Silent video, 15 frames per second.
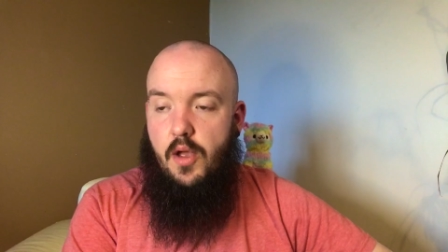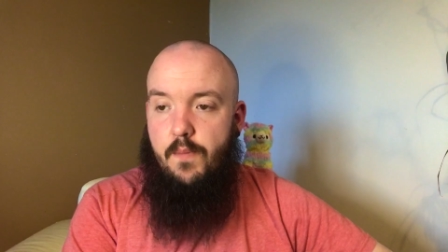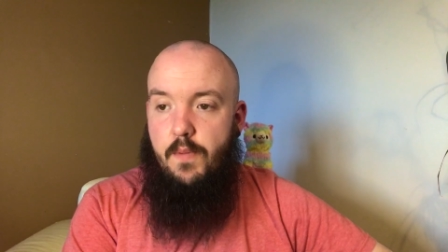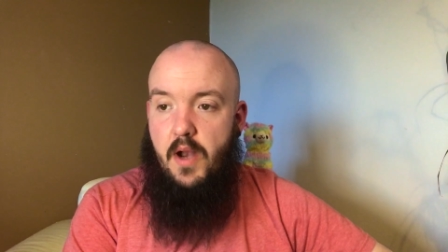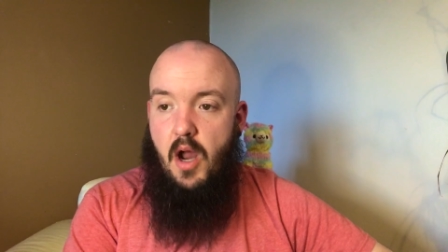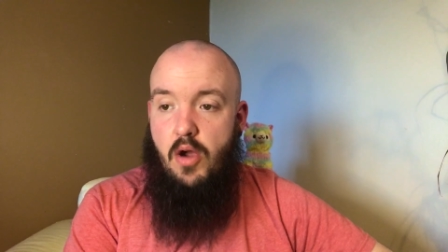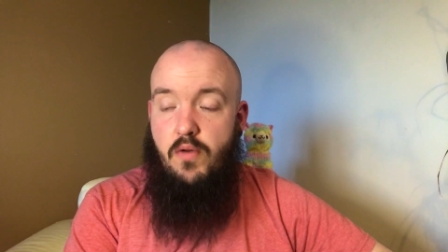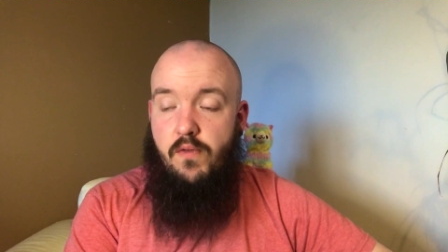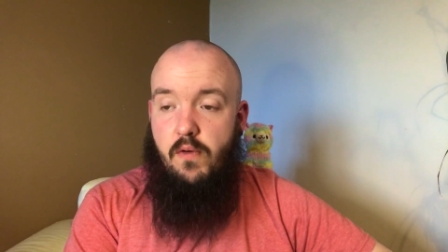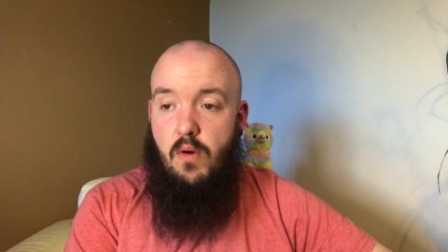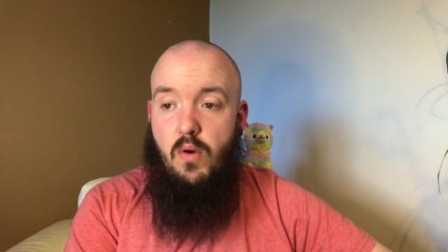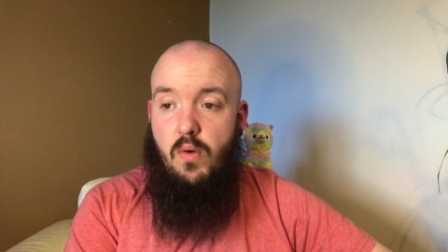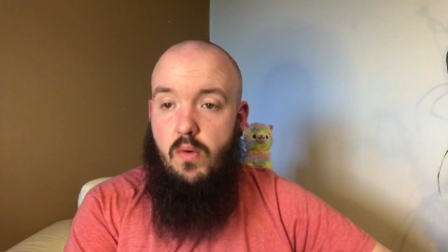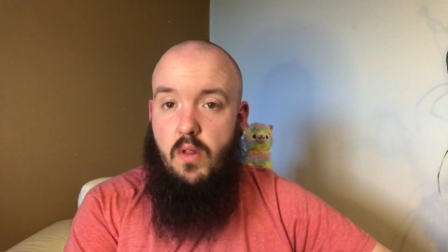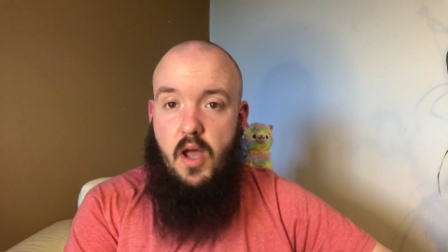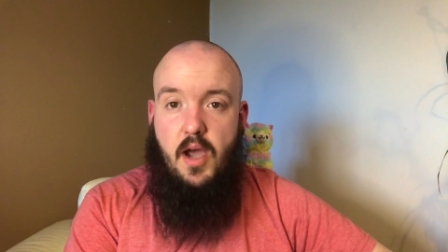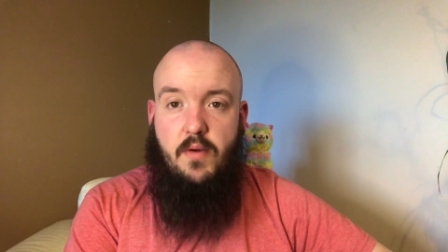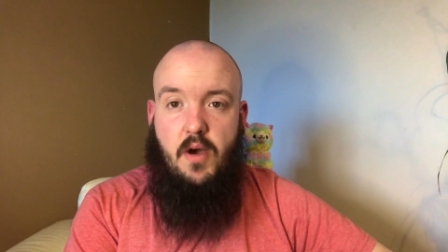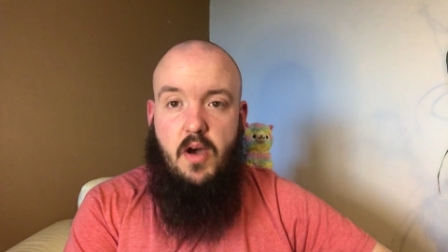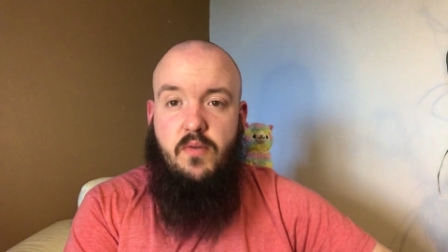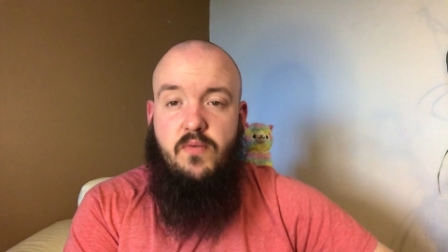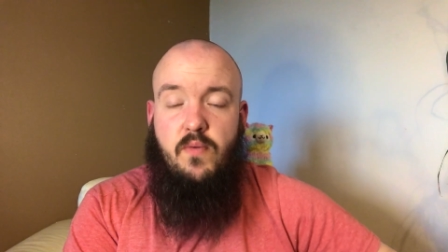But overall, I,
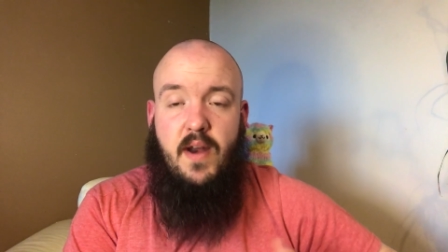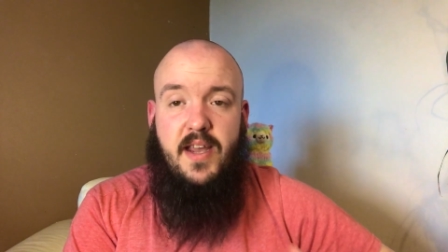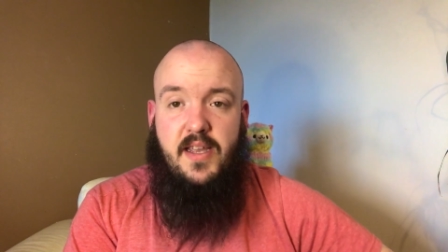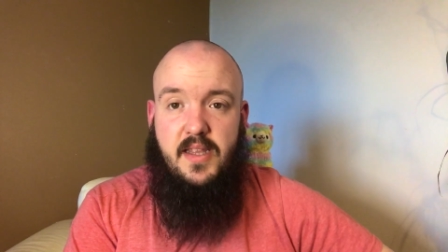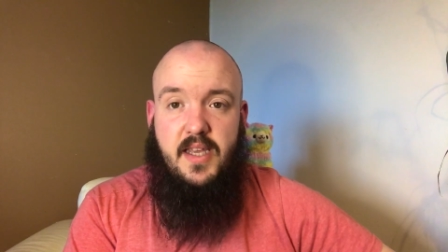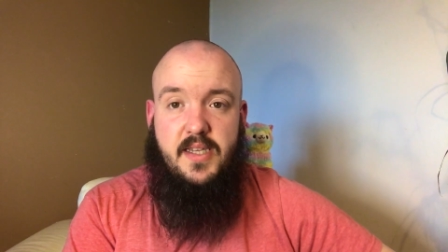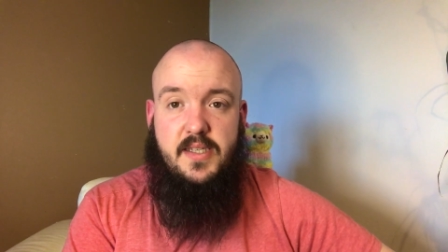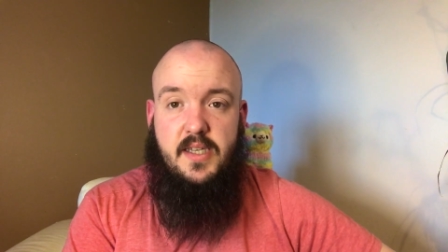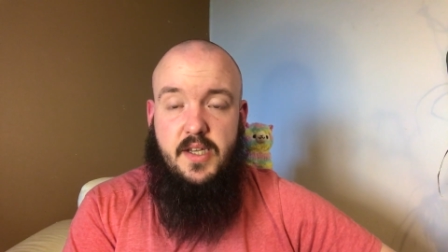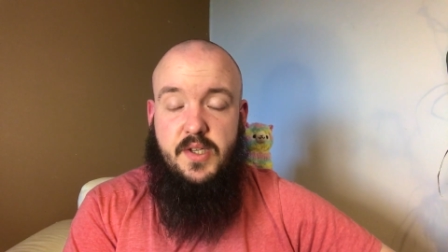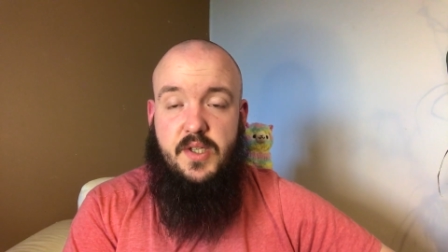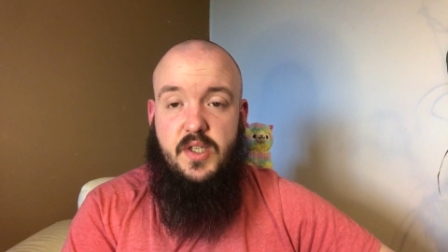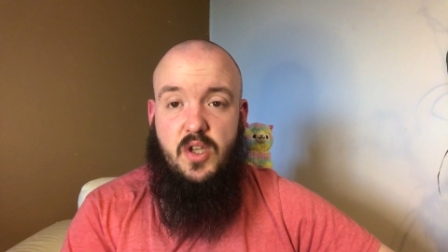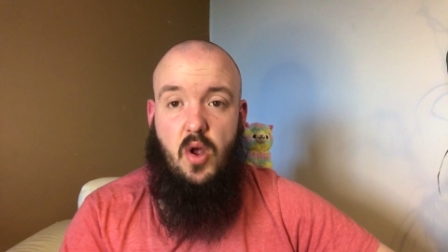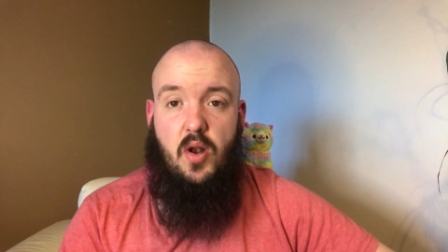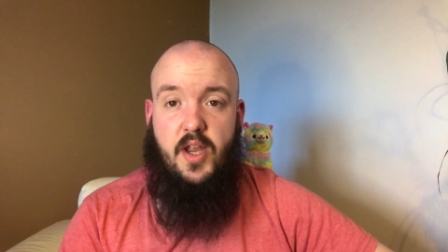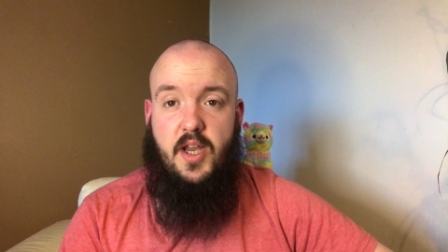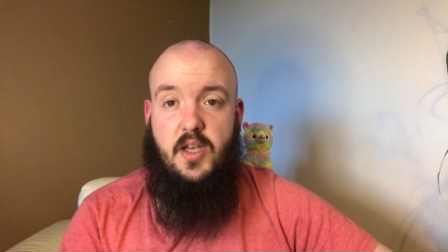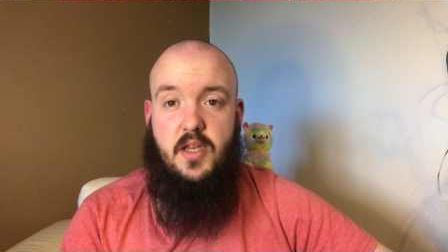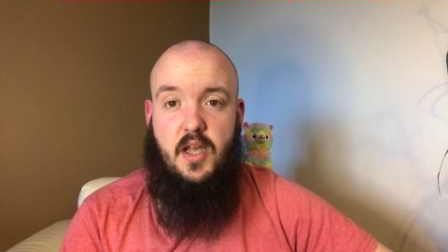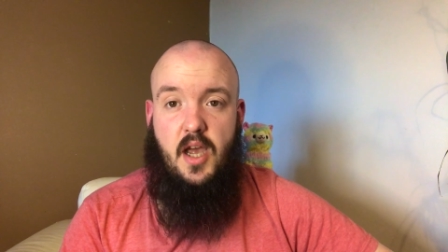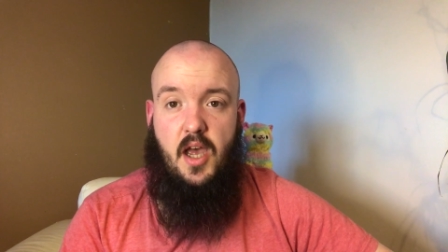I would rate this a
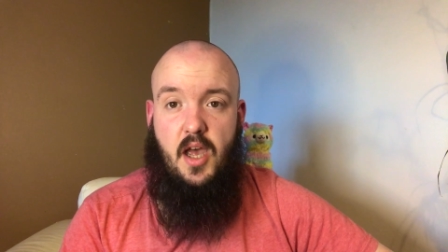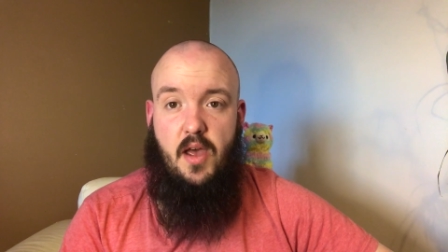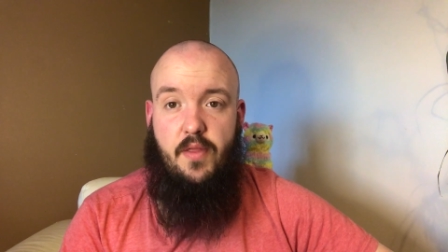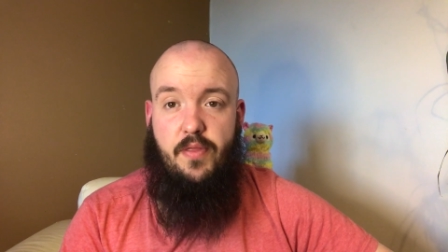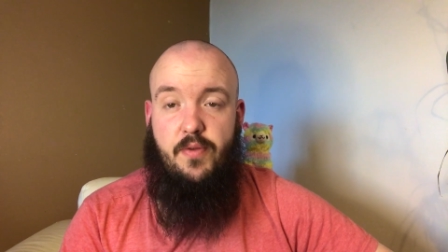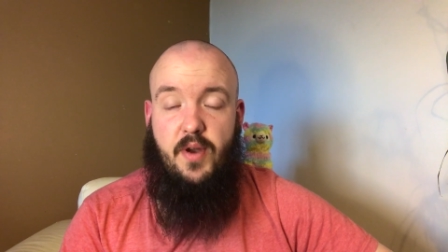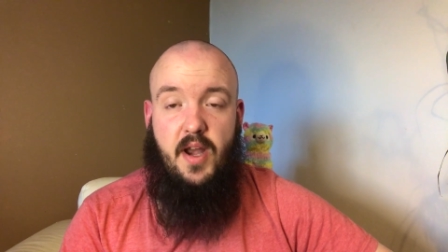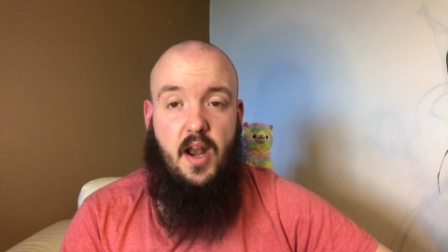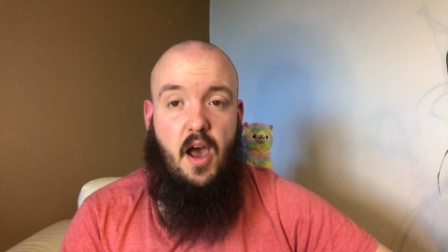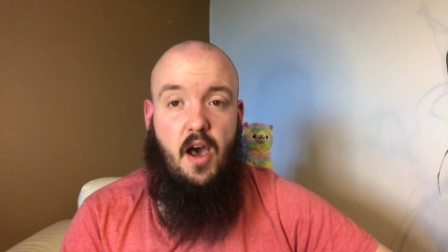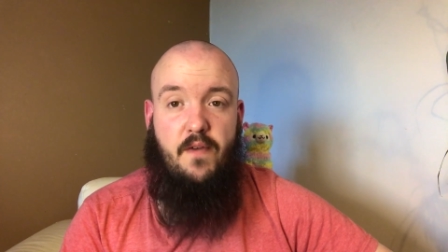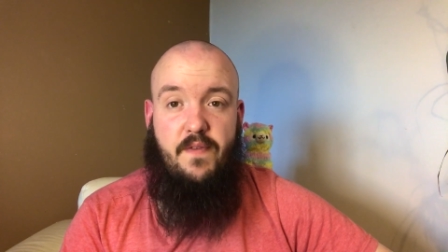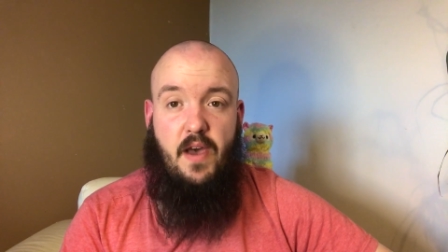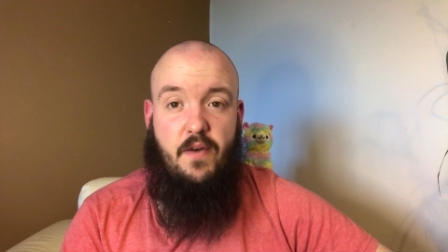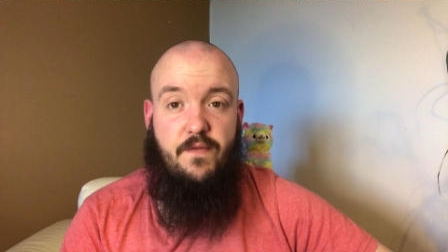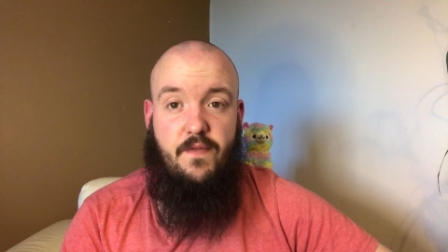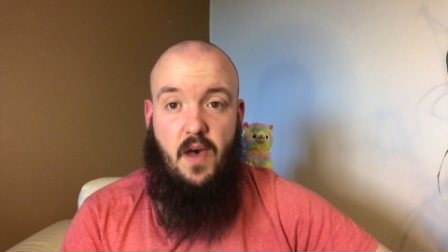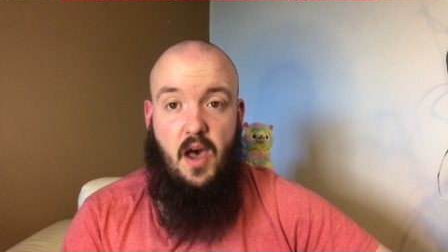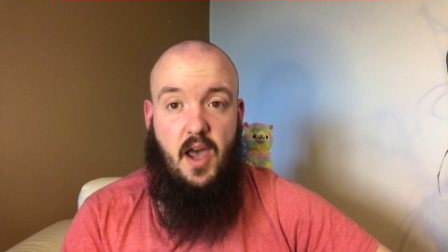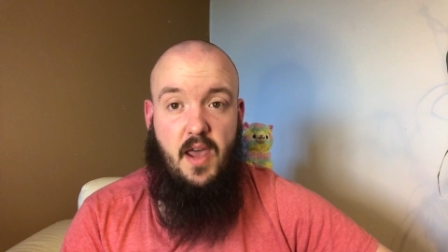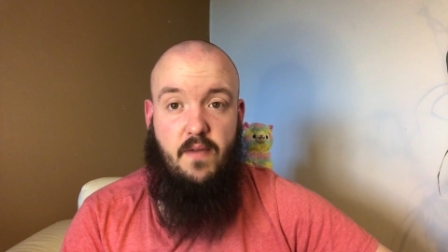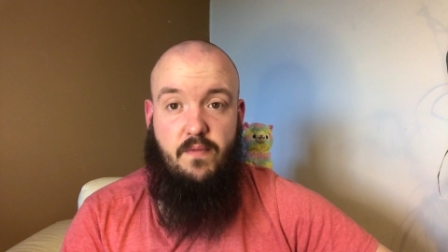solid uh, three and a half out of
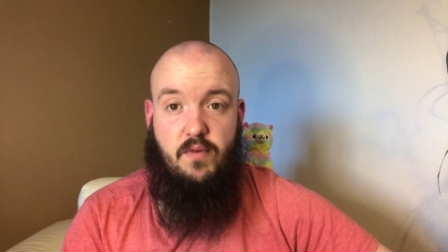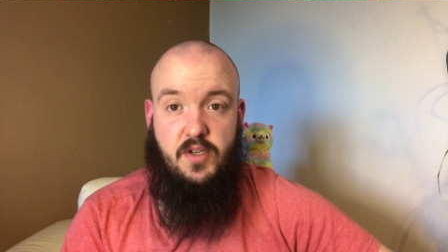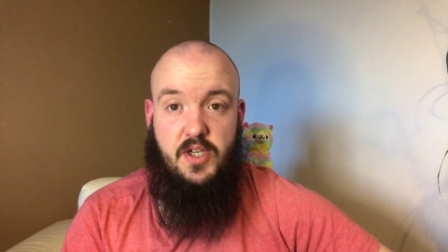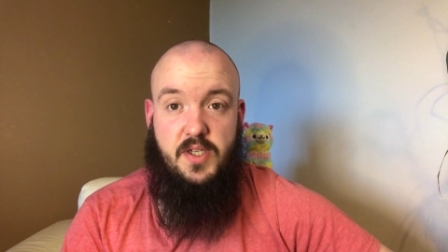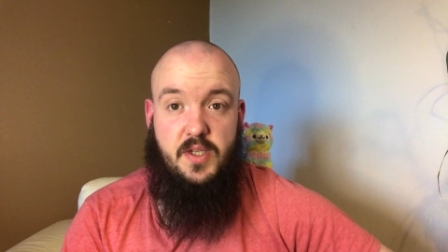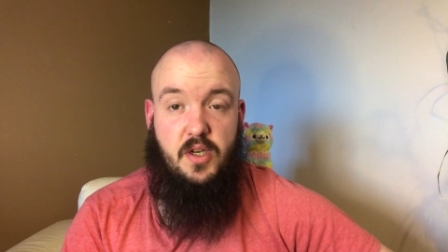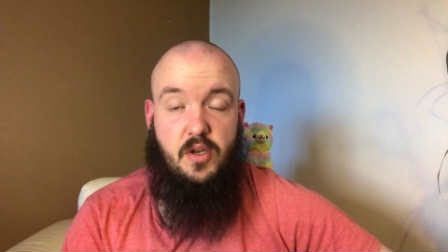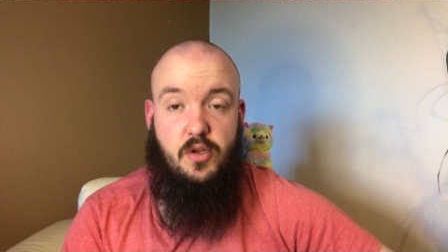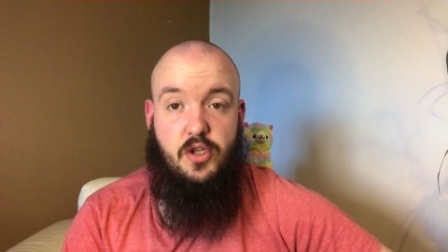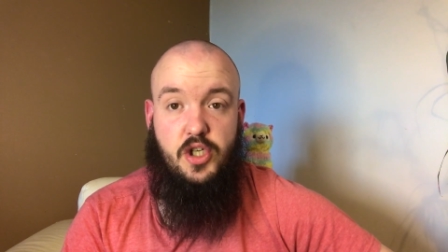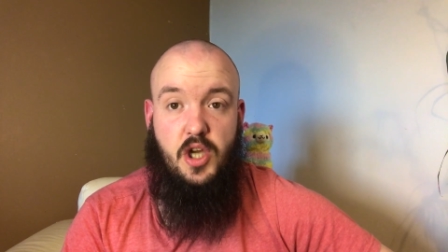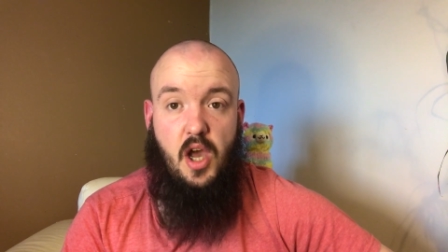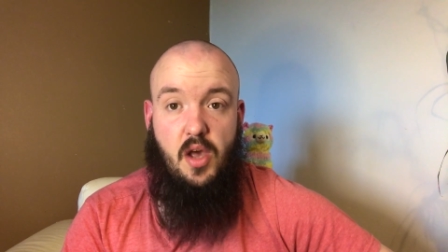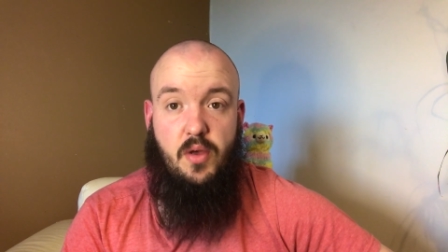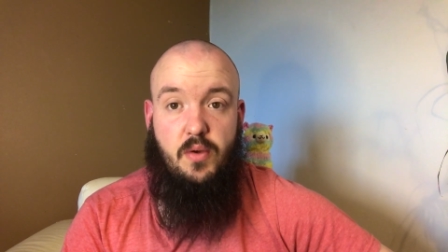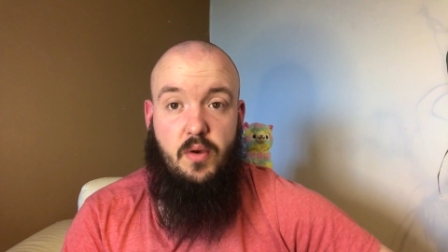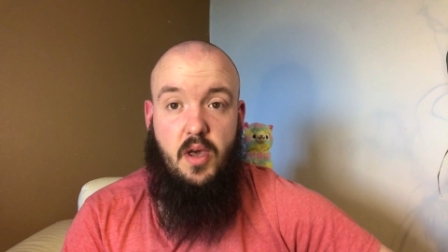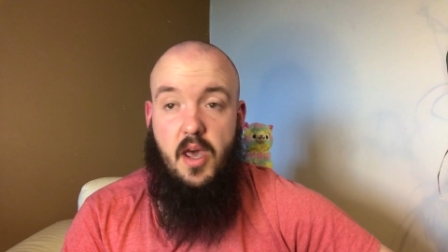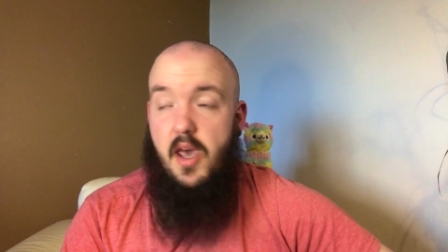five, which is a good show.